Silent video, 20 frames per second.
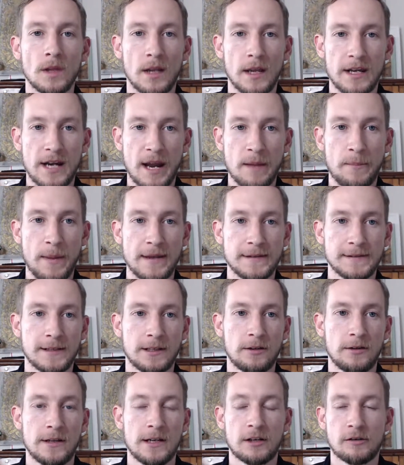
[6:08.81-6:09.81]
and I
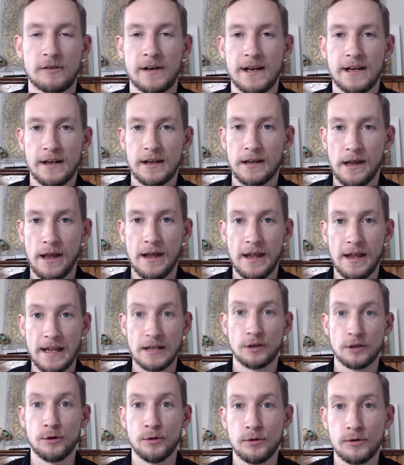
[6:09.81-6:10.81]
basically created a
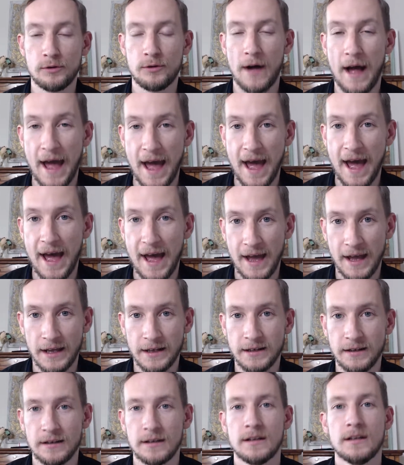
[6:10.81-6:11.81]
Google
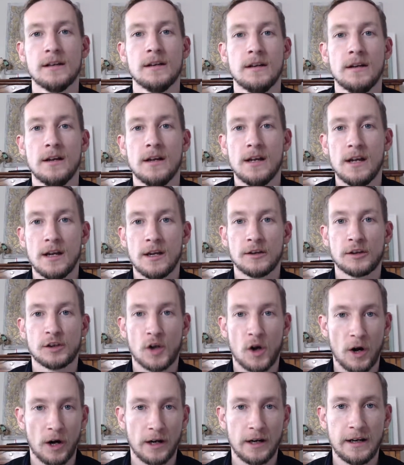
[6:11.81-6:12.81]
ad
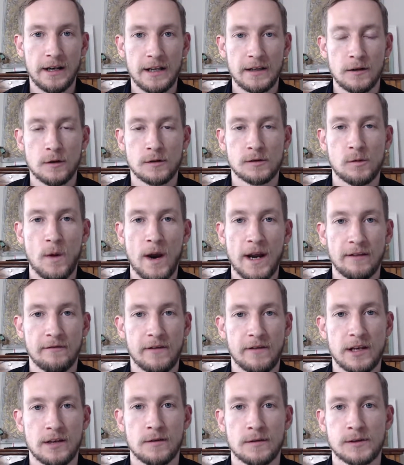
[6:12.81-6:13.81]
targeting those wedding
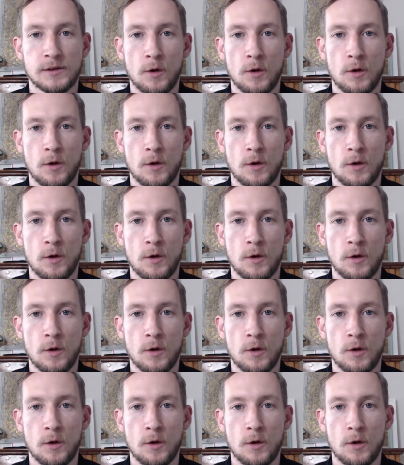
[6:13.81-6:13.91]
venues.